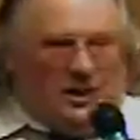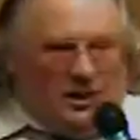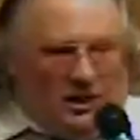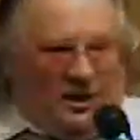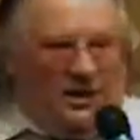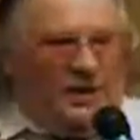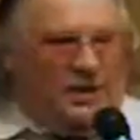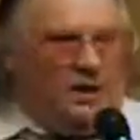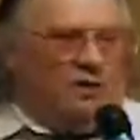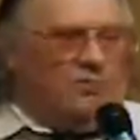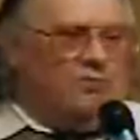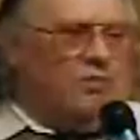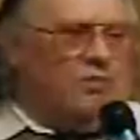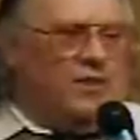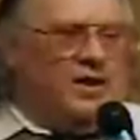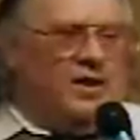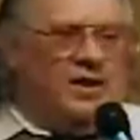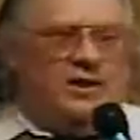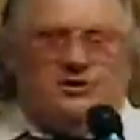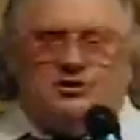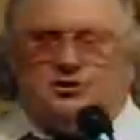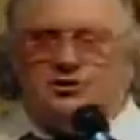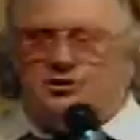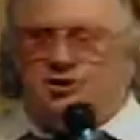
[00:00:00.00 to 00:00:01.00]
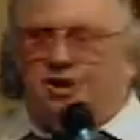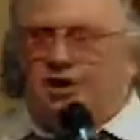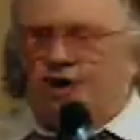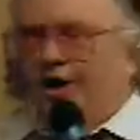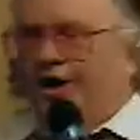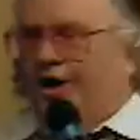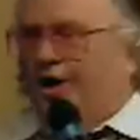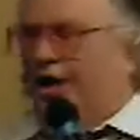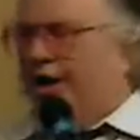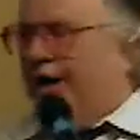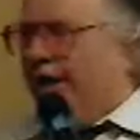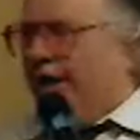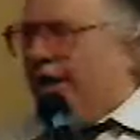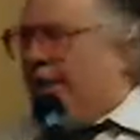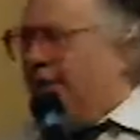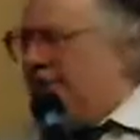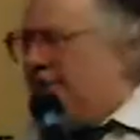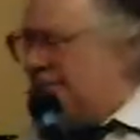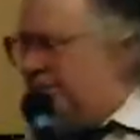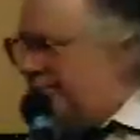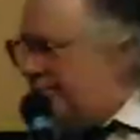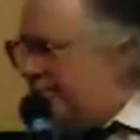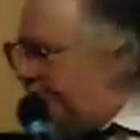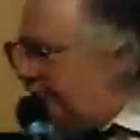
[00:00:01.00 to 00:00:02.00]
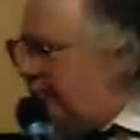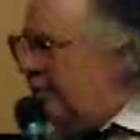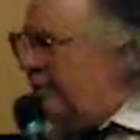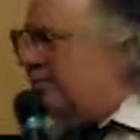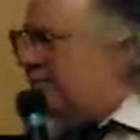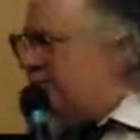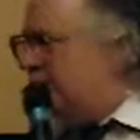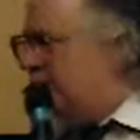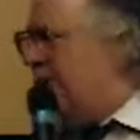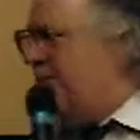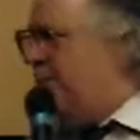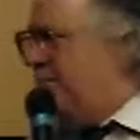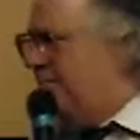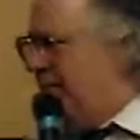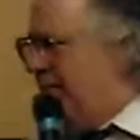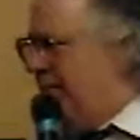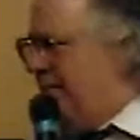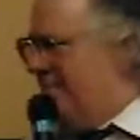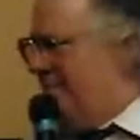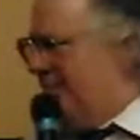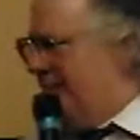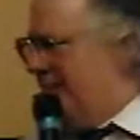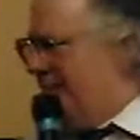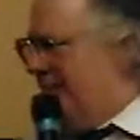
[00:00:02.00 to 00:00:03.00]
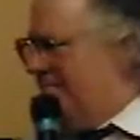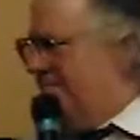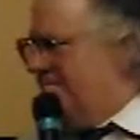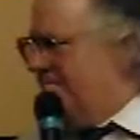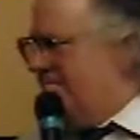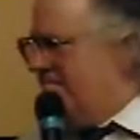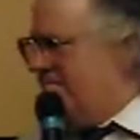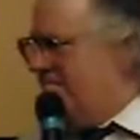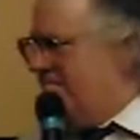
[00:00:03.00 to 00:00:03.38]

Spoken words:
The little prince, he's the prince of the people.